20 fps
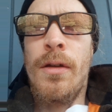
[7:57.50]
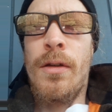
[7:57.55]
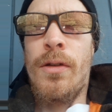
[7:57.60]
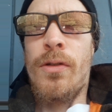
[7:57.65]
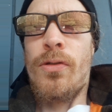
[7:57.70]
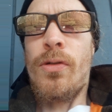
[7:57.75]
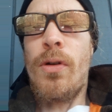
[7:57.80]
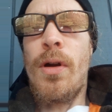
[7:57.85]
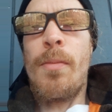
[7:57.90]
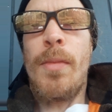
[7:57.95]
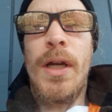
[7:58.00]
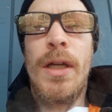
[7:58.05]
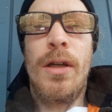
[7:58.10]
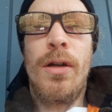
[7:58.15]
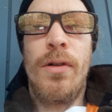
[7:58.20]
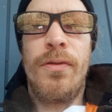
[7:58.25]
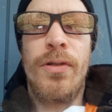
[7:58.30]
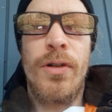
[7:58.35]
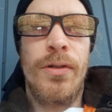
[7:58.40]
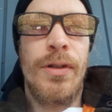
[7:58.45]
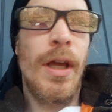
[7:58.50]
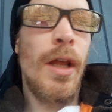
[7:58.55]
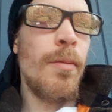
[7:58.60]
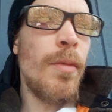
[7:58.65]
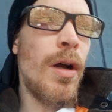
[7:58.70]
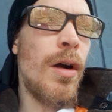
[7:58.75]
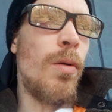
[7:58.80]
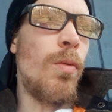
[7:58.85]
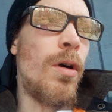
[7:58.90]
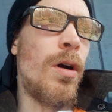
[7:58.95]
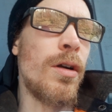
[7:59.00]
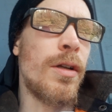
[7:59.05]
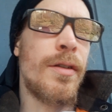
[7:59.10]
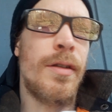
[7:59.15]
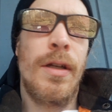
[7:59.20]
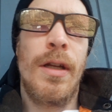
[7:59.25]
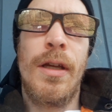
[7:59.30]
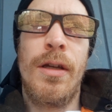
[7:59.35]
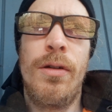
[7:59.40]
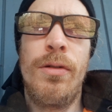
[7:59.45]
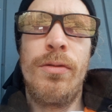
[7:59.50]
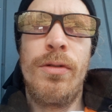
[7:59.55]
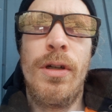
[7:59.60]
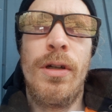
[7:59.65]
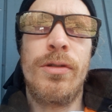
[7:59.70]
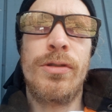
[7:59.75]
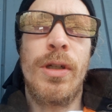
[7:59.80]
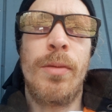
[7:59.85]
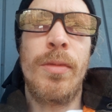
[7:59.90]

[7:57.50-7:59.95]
So I might go for a 10-mile walk today. Who knows?